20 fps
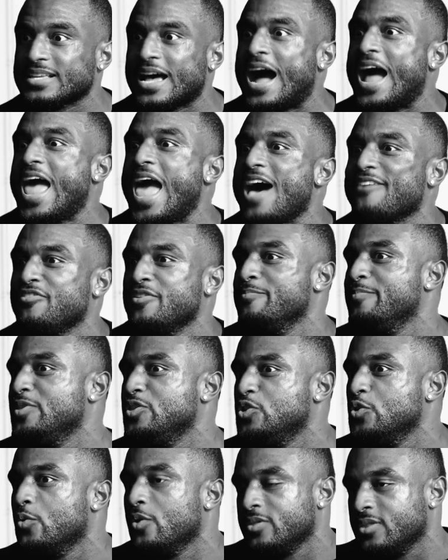I haven't been
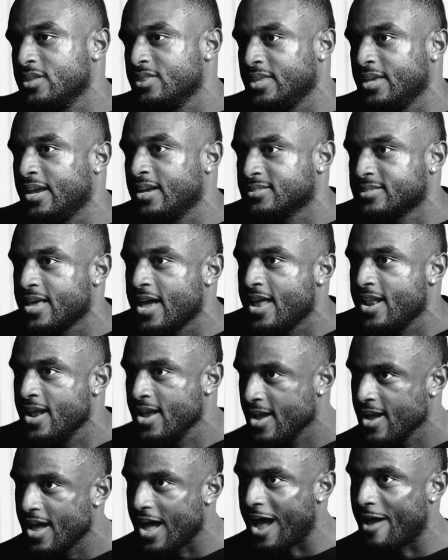doing the things that
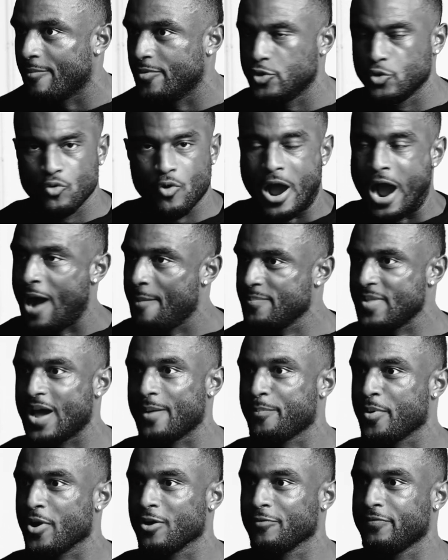I've been doing. I'm not
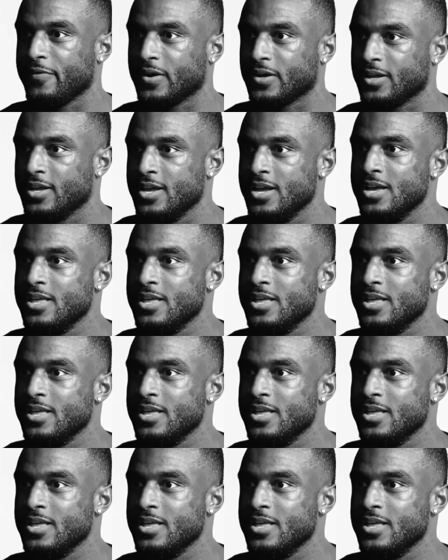perfect.